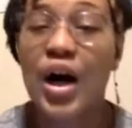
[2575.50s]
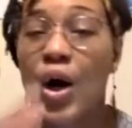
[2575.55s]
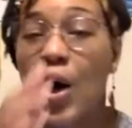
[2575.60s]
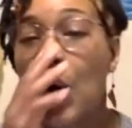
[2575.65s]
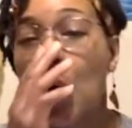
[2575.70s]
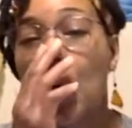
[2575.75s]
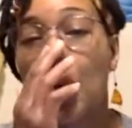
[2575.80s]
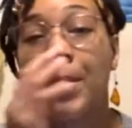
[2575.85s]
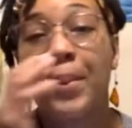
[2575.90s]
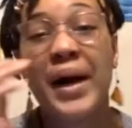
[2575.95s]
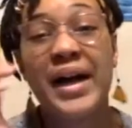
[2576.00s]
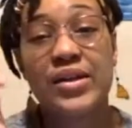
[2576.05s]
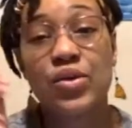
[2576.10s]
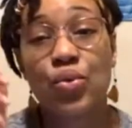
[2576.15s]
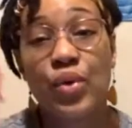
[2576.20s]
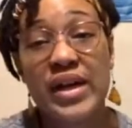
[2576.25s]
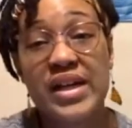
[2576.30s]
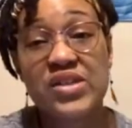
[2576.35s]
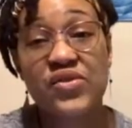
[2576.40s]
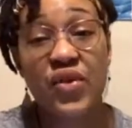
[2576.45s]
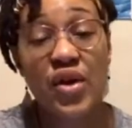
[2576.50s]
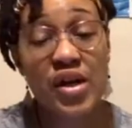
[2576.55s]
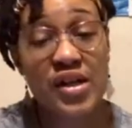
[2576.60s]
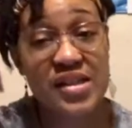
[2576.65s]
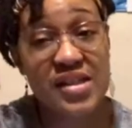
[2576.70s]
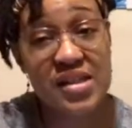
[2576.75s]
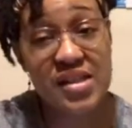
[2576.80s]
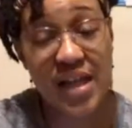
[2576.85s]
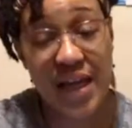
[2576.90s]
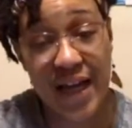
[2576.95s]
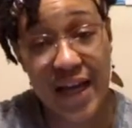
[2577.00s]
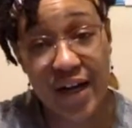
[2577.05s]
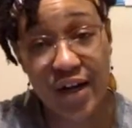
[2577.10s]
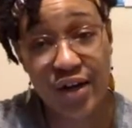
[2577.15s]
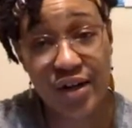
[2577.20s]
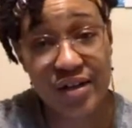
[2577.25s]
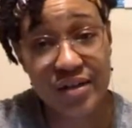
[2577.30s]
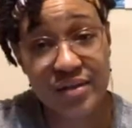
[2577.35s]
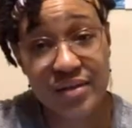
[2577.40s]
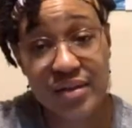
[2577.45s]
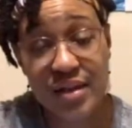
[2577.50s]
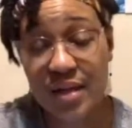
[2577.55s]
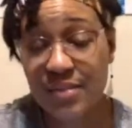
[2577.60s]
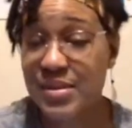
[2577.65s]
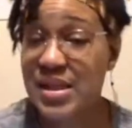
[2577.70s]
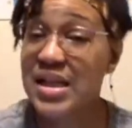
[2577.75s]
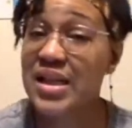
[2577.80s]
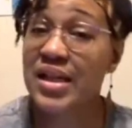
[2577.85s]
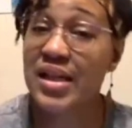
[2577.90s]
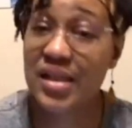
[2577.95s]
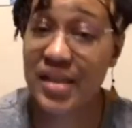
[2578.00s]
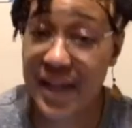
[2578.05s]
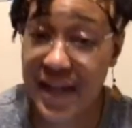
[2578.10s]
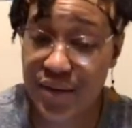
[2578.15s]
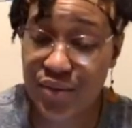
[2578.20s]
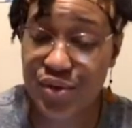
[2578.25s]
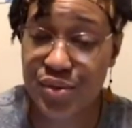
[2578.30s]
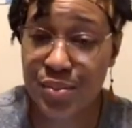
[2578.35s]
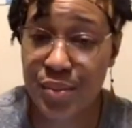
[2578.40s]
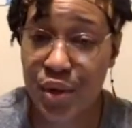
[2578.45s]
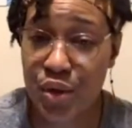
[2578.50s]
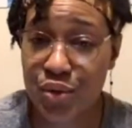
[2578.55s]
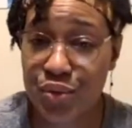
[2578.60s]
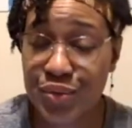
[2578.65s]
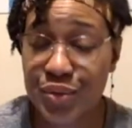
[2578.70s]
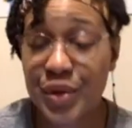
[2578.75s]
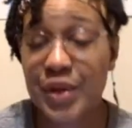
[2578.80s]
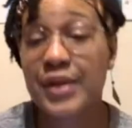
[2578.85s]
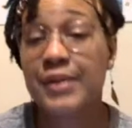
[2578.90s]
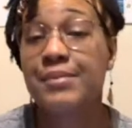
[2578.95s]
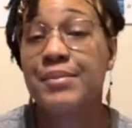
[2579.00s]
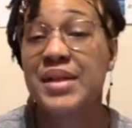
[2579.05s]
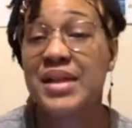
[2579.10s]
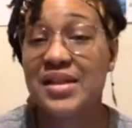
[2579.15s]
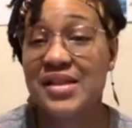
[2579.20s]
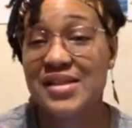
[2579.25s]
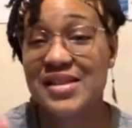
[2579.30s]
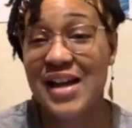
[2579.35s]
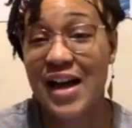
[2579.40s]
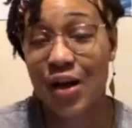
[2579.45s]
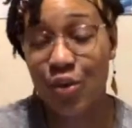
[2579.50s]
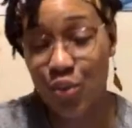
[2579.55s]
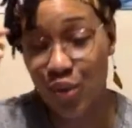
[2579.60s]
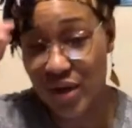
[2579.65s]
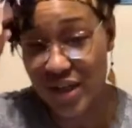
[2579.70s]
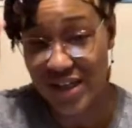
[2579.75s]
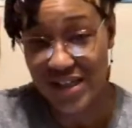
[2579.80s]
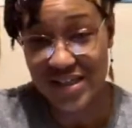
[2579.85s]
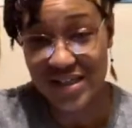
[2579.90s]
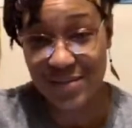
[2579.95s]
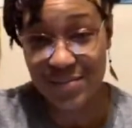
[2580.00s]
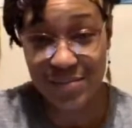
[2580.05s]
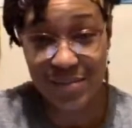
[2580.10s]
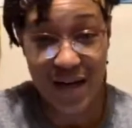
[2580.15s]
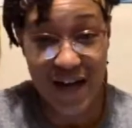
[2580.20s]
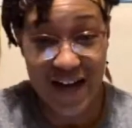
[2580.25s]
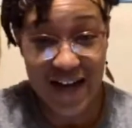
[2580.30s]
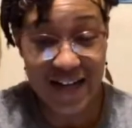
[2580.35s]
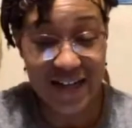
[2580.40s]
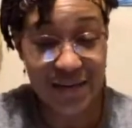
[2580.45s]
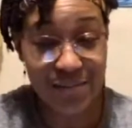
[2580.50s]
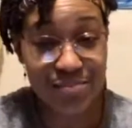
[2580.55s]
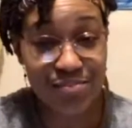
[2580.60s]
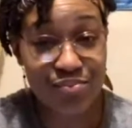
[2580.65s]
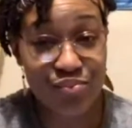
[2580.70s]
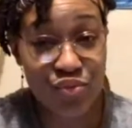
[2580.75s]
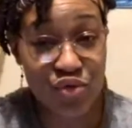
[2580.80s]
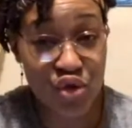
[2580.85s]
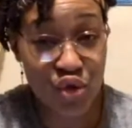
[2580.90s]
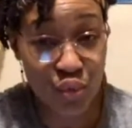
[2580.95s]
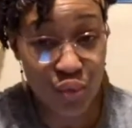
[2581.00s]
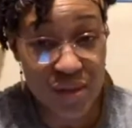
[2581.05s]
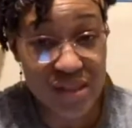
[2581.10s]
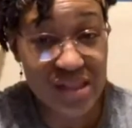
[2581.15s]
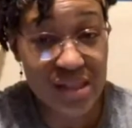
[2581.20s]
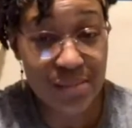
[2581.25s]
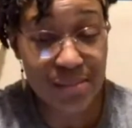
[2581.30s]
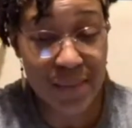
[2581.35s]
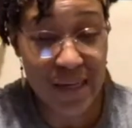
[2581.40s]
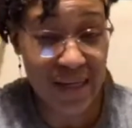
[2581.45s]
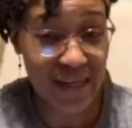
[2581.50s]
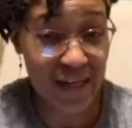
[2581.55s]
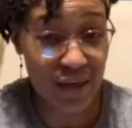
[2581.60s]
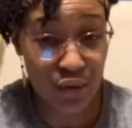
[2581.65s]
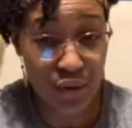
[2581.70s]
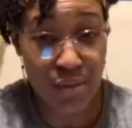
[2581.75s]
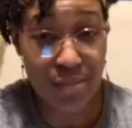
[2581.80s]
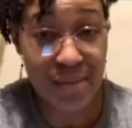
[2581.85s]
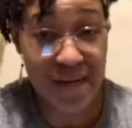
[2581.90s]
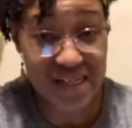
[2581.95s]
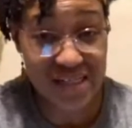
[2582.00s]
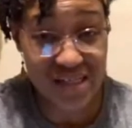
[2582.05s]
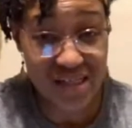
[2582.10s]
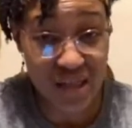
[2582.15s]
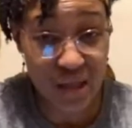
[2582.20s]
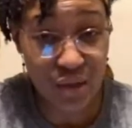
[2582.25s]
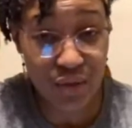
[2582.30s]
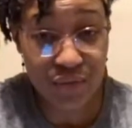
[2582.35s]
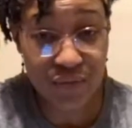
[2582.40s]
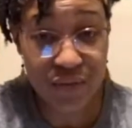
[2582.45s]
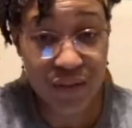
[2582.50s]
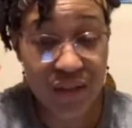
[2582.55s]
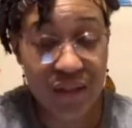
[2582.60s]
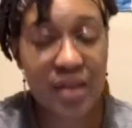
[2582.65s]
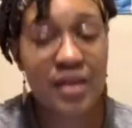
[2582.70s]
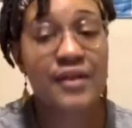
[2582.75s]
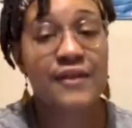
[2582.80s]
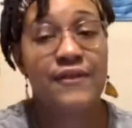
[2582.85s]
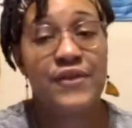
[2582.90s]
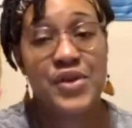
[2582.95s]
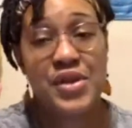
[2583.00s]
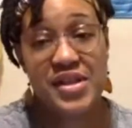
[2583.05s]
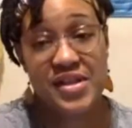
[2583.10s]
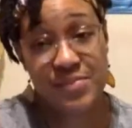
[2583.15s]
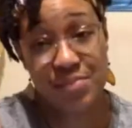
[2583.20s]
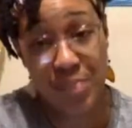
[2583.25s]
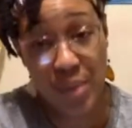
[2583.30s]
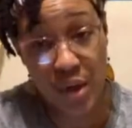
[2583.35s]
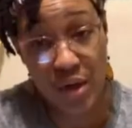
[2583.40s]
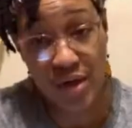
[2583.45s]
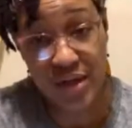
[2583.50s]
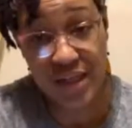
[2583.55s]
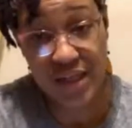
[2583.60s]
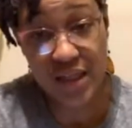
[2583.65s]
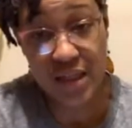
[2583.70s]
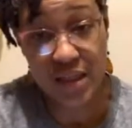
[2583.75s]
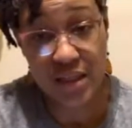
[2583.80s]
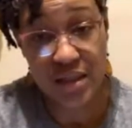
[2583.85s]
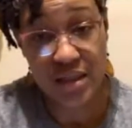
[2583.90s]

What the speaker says: Oh, by the way, as far as this hair, I'm taking it down tomorrow because I wanted to. I twisted my hair up myself for this party,